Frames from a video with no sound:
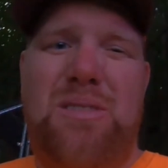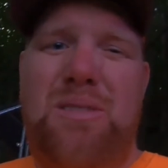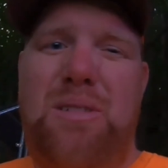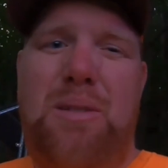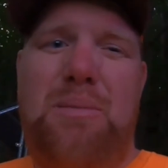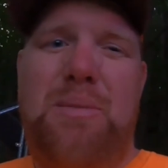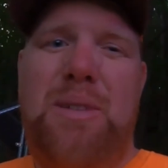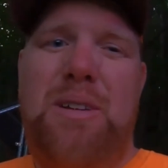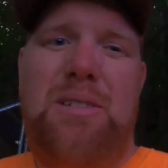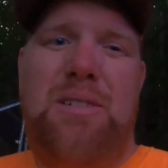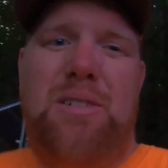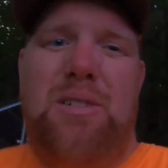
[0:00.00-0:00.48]
I
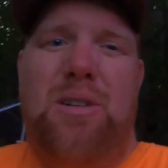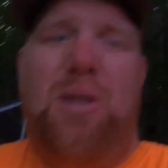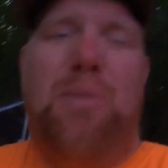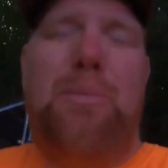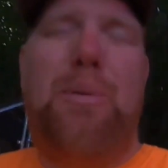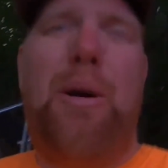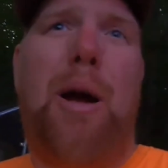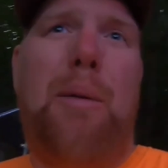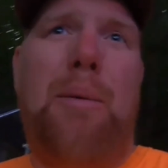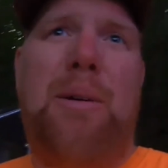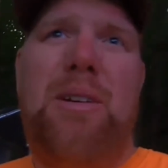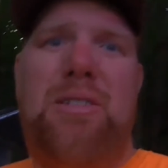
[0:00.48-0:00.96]
mean, y'all
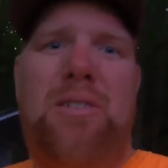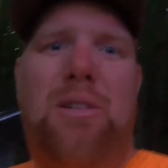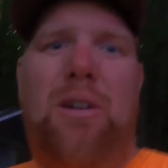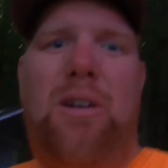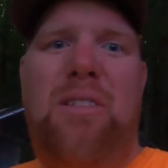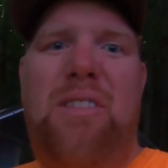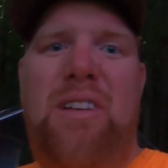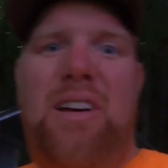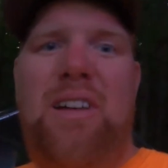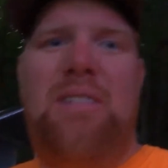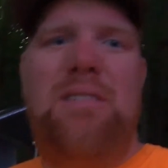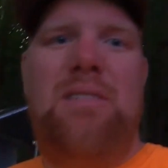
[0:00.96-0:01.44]
probably
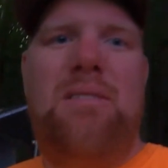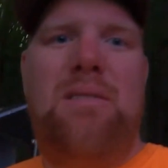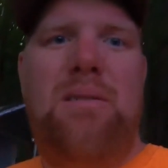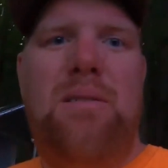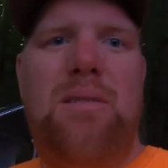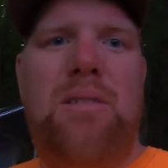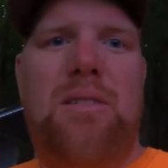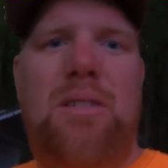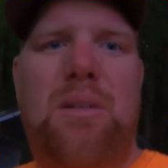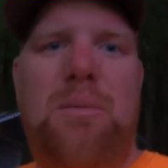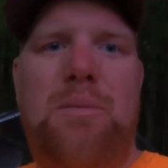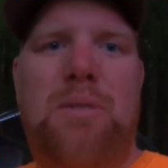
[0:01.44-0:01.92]
saw that in
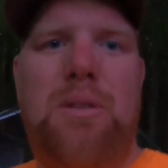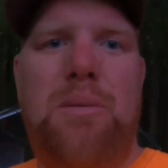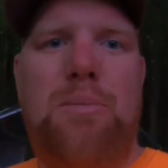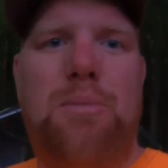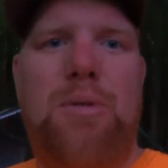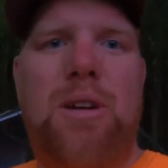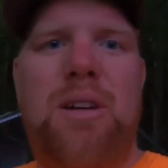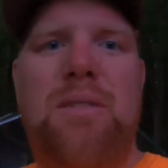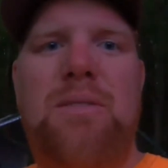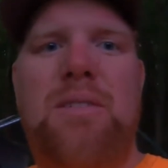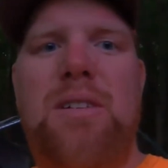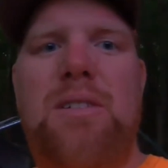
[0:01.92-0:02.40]
some of the
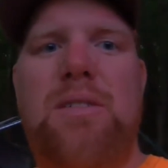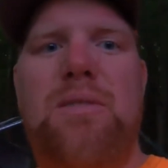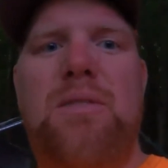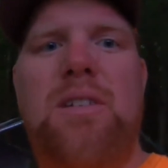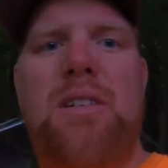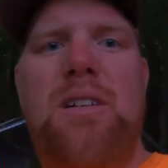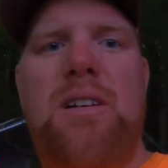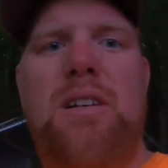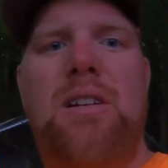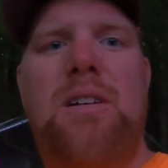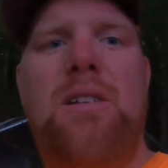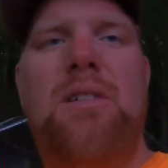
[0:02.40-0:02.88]
previous
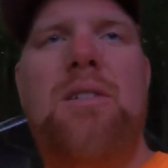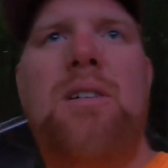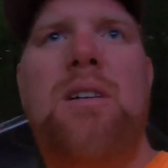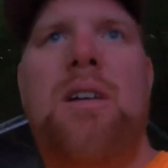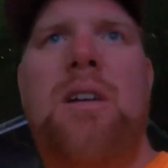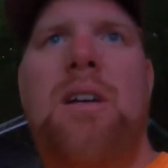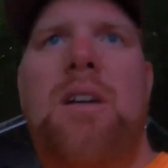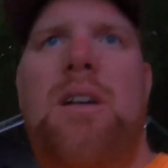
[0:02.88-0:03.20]
video.